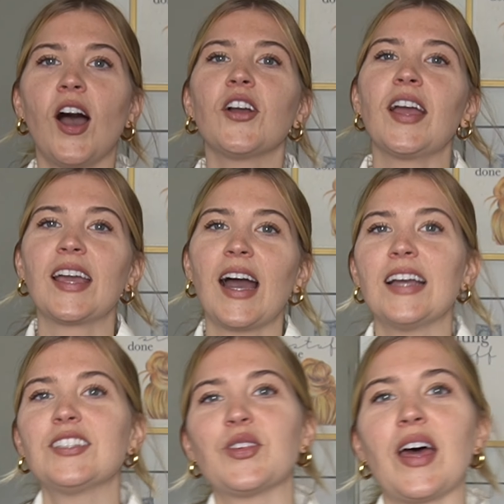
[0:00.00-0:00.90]
Alright
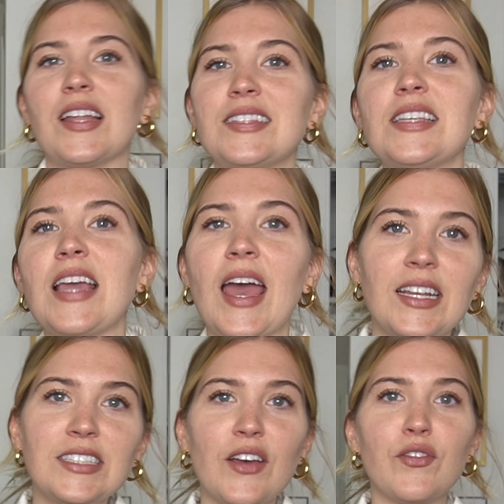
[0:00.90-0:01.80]
guys, so that is the
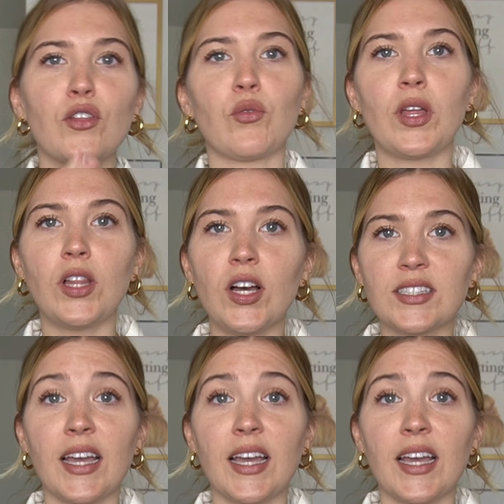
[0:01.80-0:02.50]
end of the three looks.